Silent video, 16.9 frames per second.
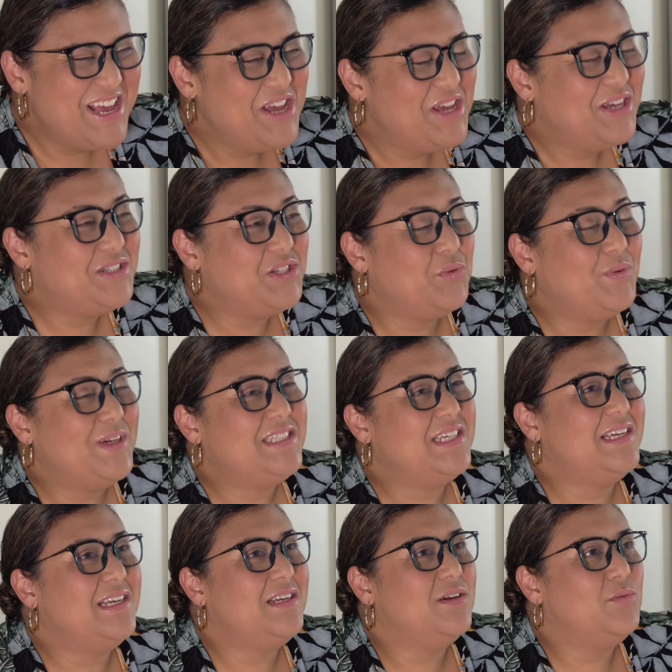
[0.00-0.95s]
So we
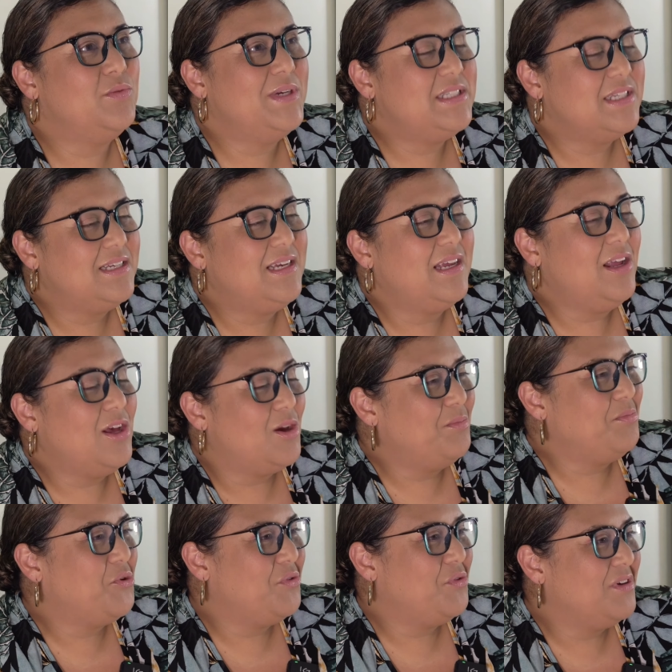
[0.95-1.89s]
did get
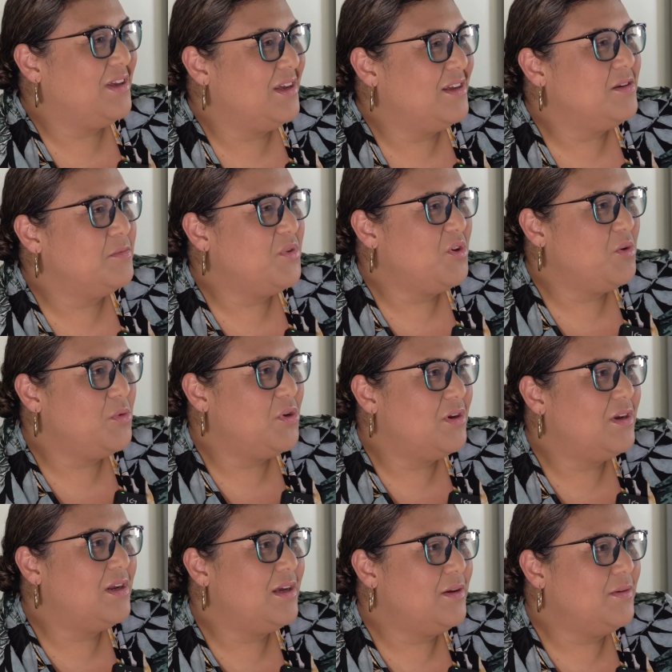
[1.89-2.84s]
help through the Geekdom
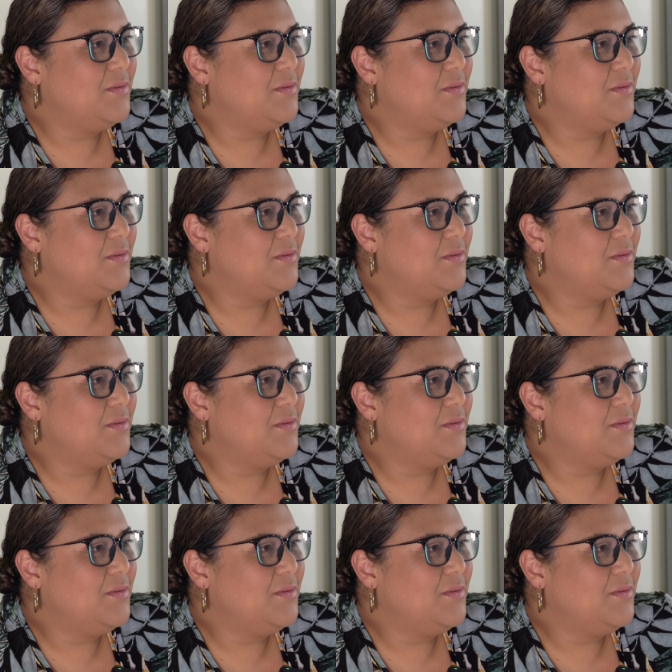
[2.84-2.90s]
community.